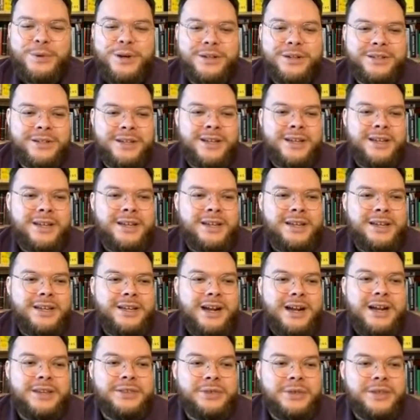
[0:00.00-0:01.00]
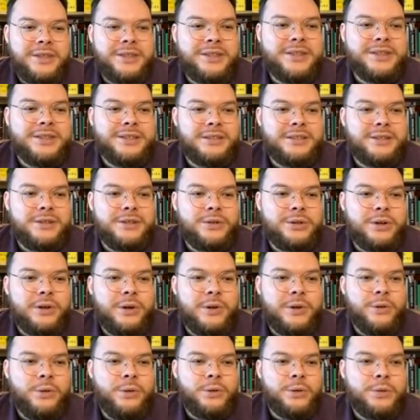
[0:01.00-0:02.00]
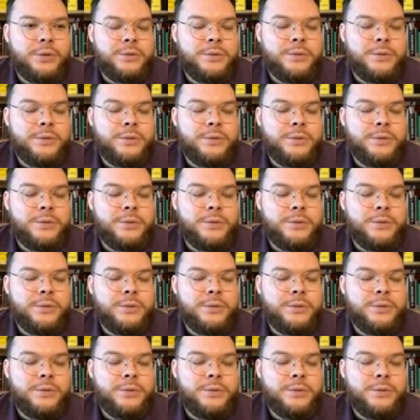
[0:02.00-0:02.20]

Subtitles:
But I think that, you know,